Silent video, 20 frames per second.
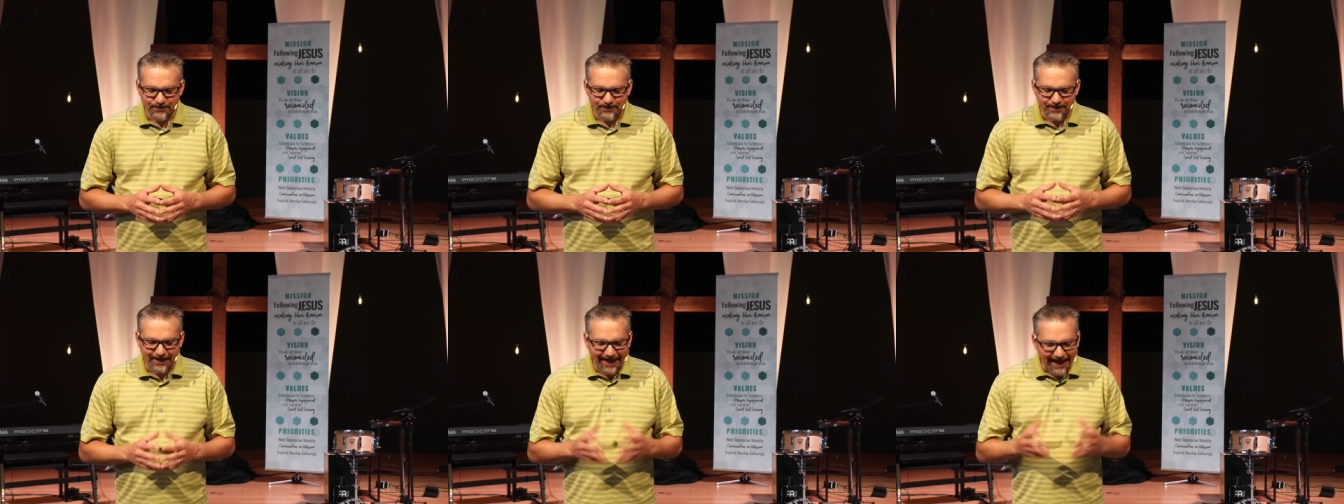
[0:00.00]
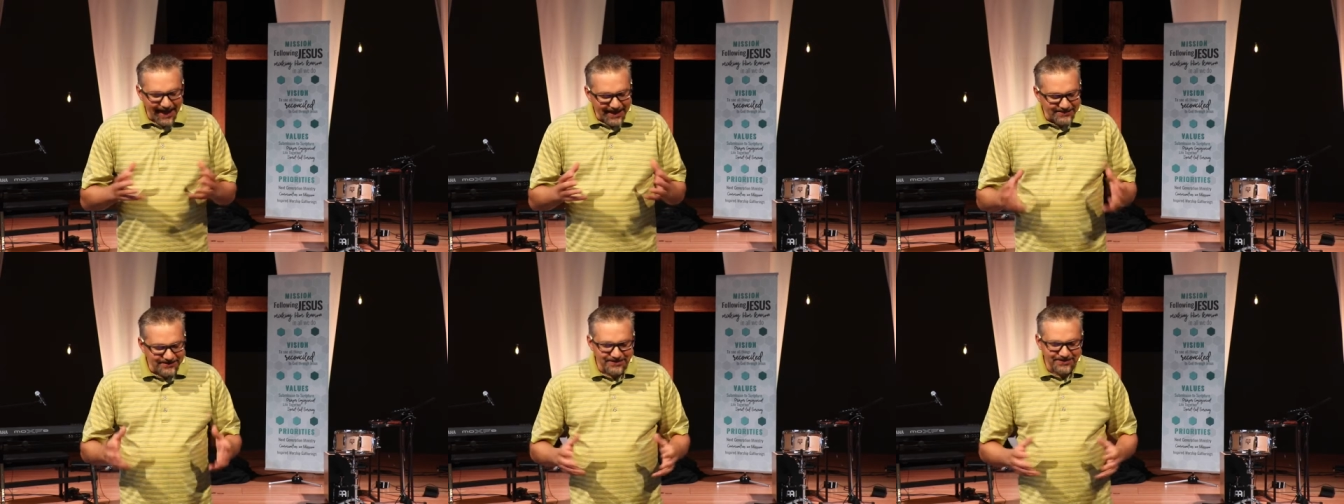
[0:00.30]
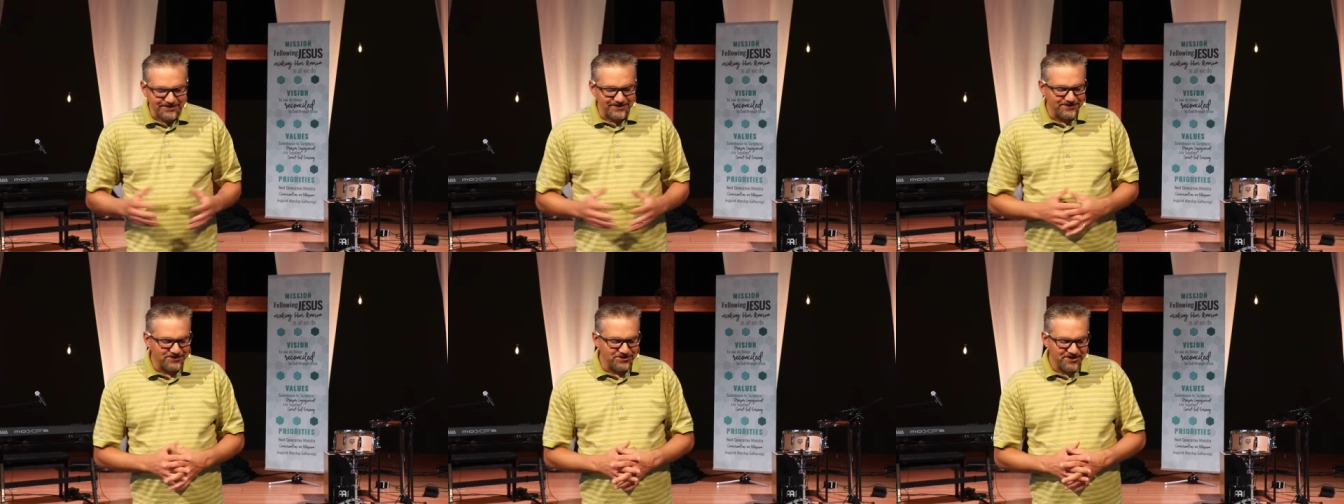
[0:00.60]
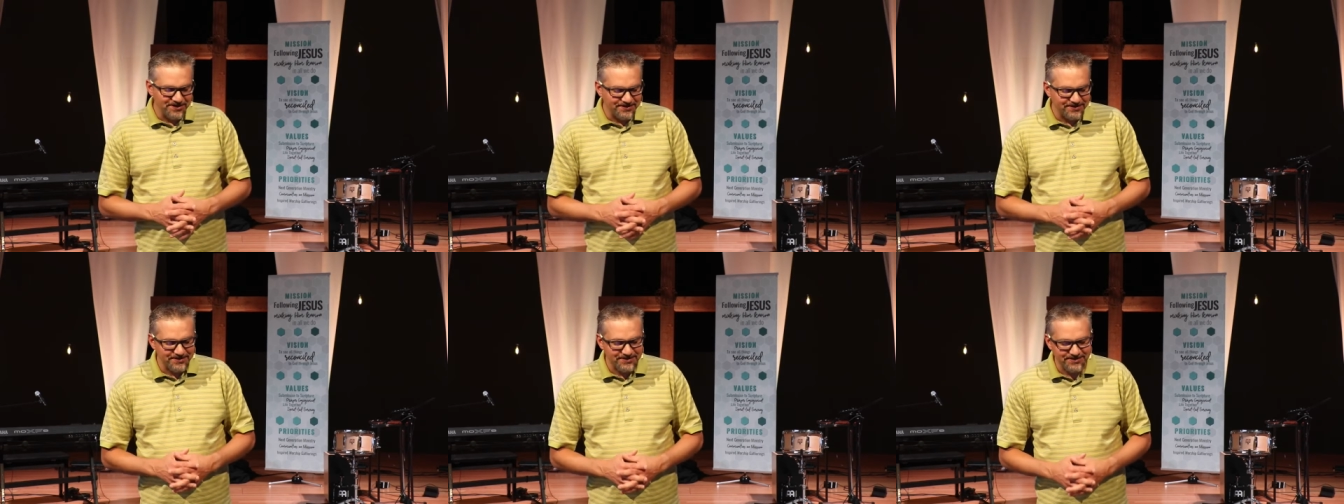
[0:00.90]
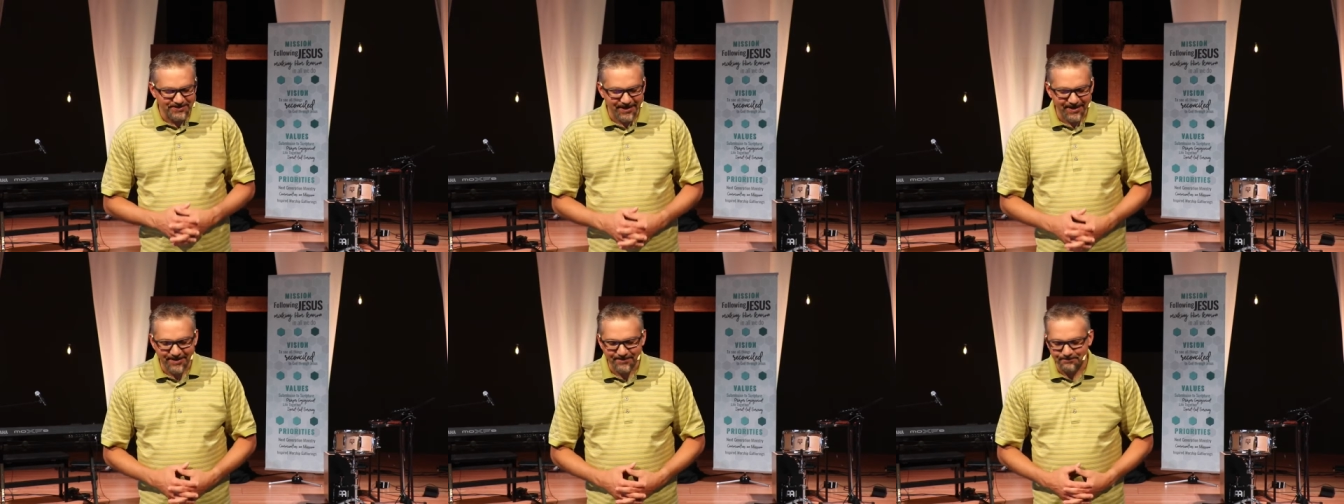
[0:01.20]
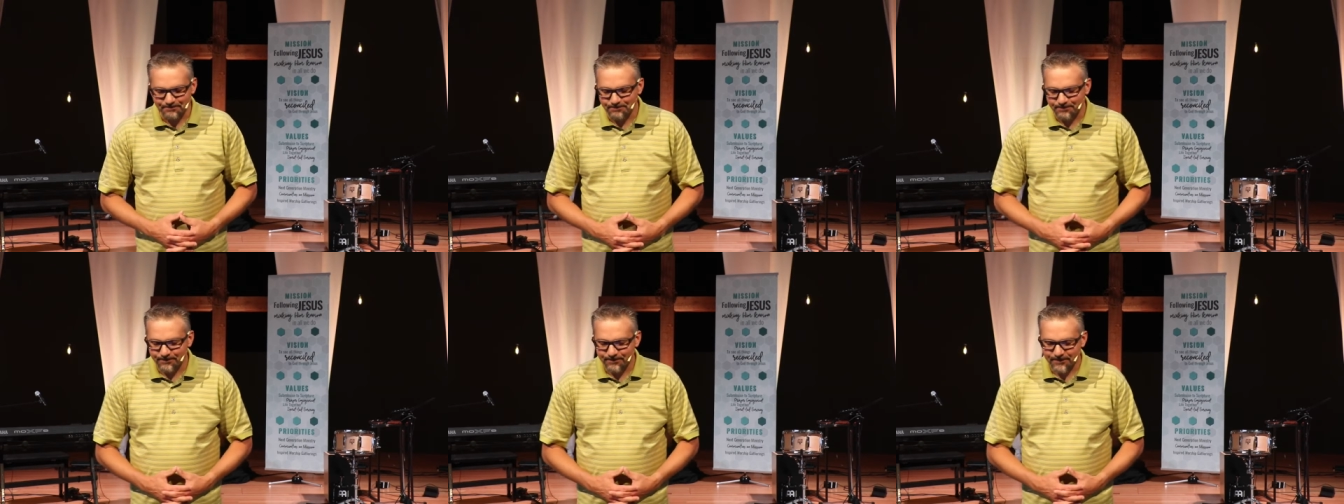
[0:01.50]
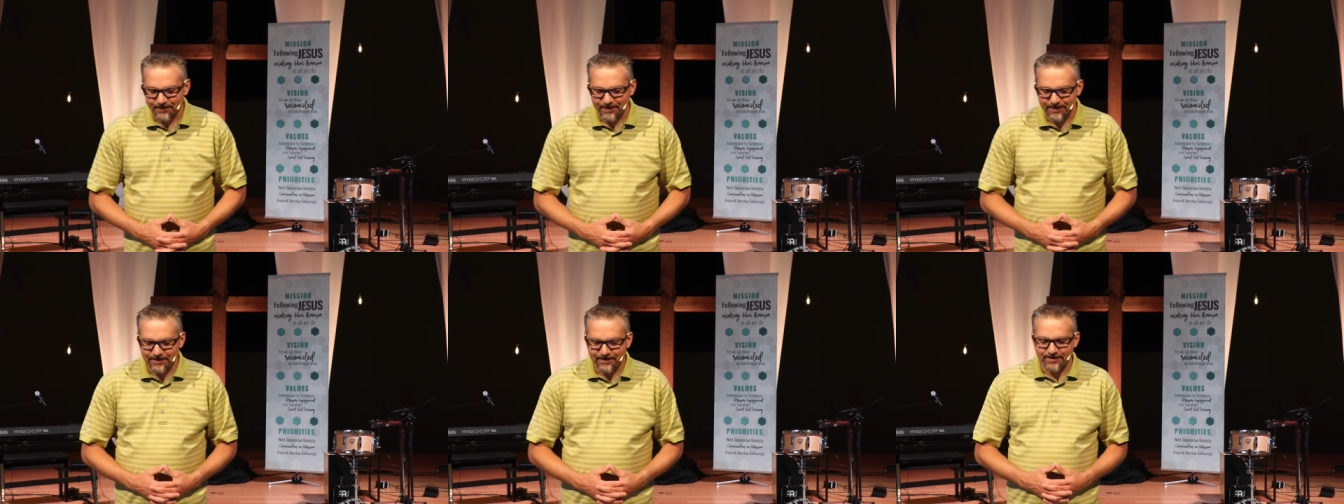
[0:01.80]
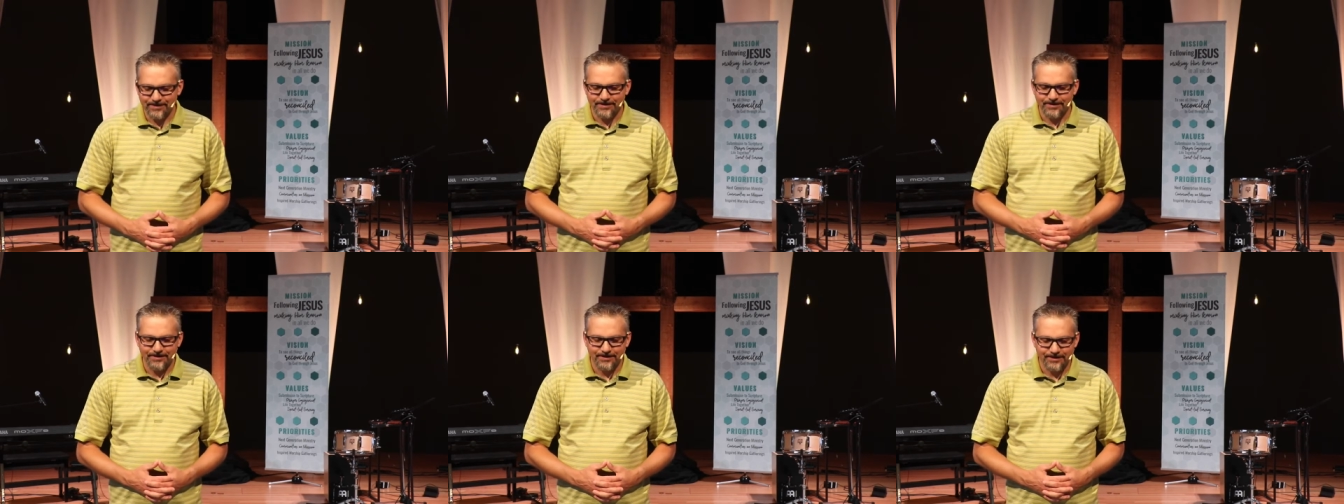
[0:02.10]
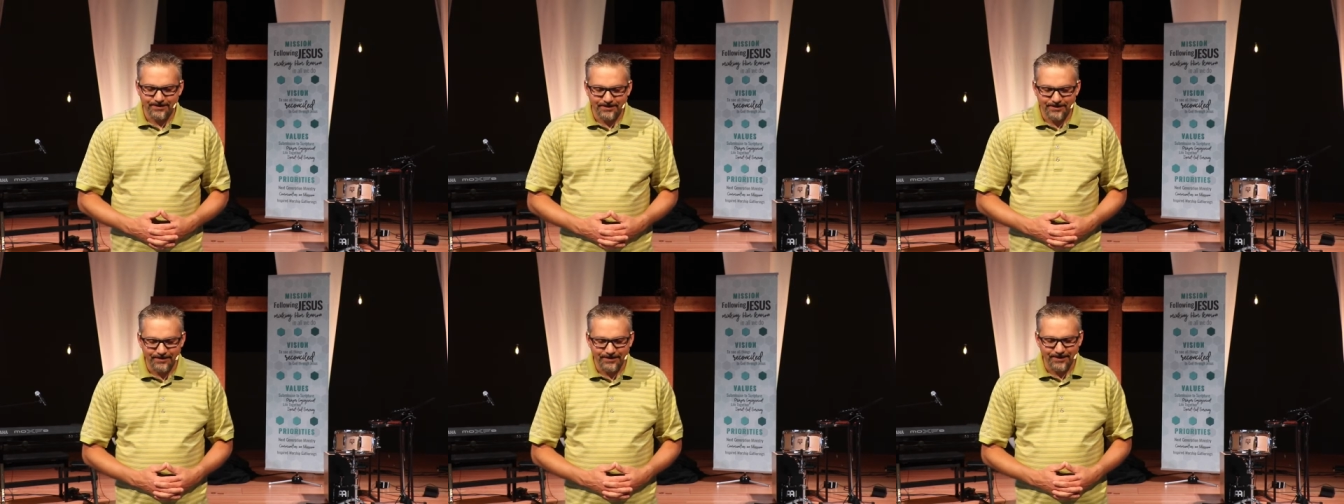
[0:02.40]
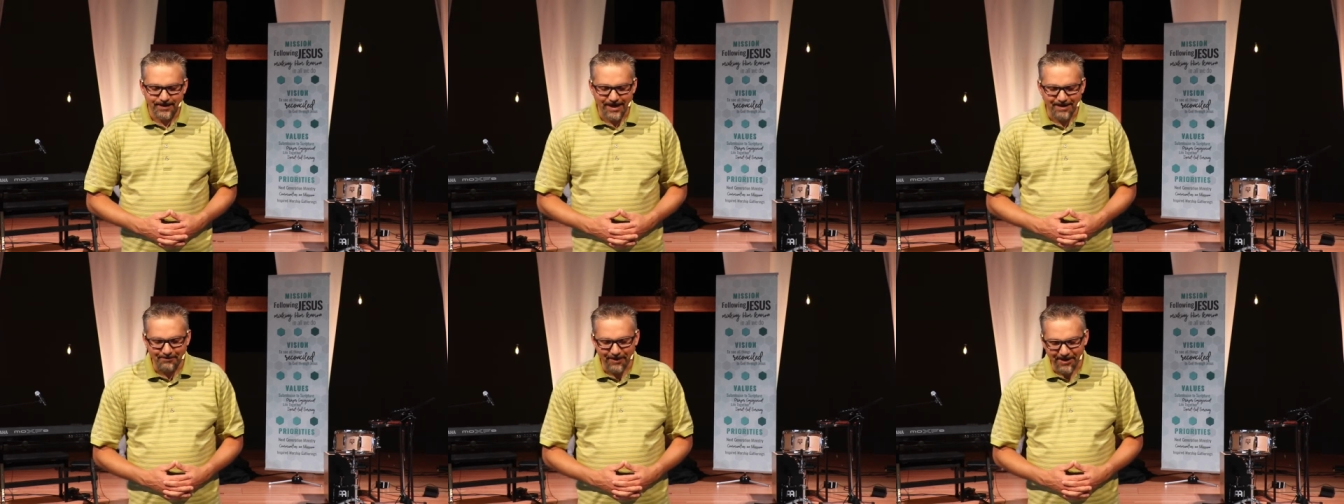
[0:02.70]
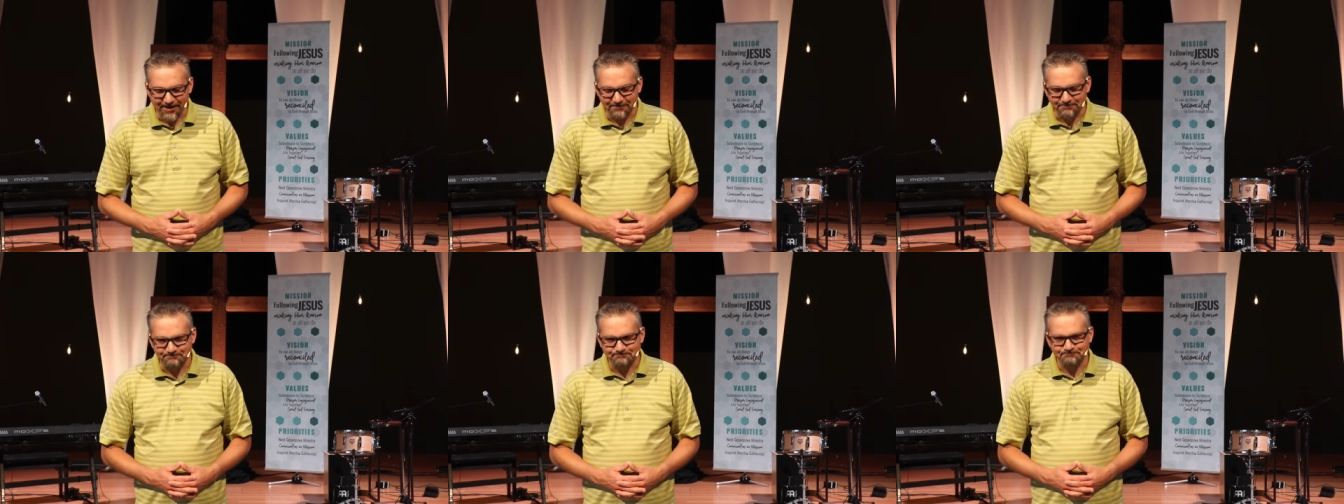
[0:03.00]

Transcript: I ask this in Jesus' name. Amen.